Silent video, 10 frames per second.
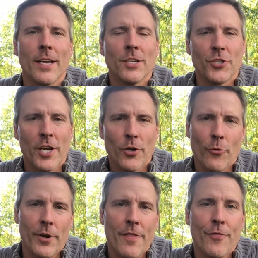
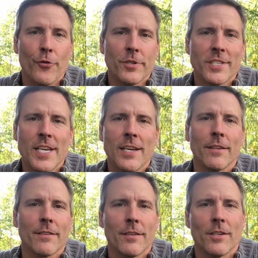January
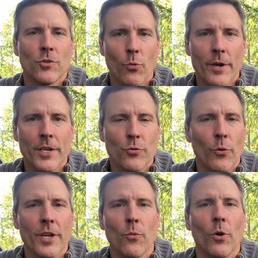13th,
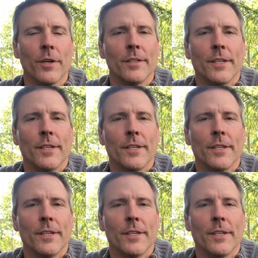2021.